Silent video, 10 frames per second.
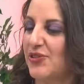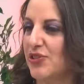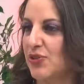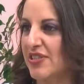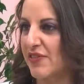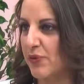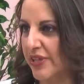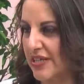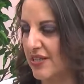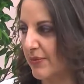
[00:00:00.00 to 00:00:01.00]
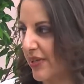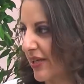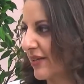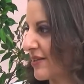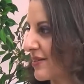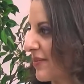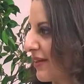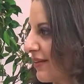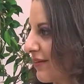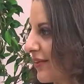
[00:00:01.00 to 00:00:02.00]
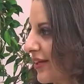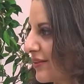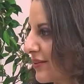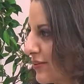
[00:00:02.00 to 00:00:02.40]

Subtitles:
long as everyone gets some of that, that's the main thing, right? Do